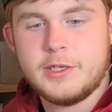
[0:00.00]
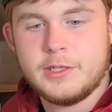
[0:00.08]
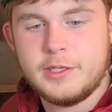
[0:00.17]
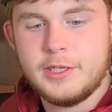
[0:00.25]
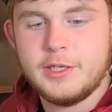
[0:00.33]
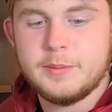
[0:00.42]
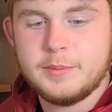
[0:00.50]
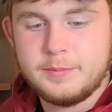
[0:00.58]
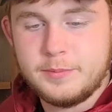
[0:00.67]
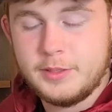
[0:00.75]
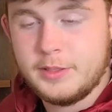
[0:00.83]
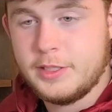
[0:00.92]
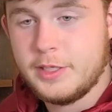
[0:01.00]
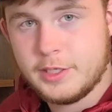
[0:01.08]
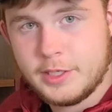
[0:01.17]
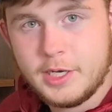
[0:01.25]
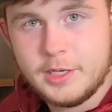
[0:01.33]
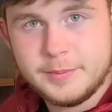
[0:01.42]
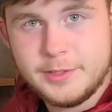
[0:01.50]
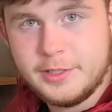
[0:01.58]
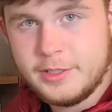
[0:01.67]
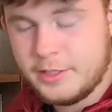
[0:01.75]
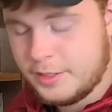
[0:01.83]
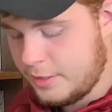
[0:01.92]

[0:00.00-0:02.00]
could get a copy.